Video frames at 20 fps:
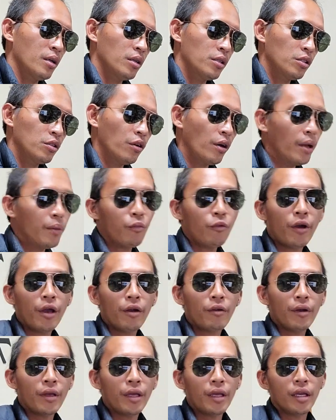So I'm
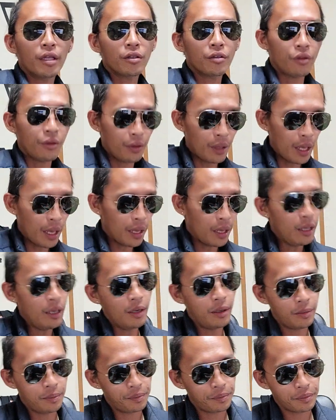wearing it today.
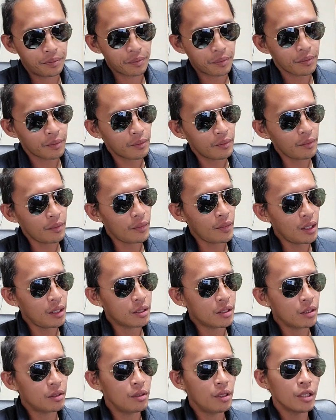
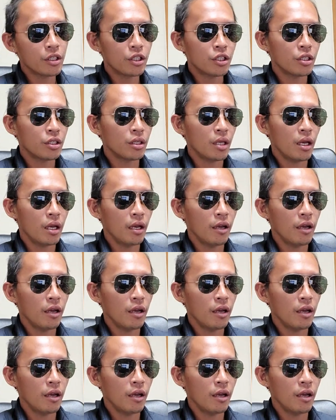So let's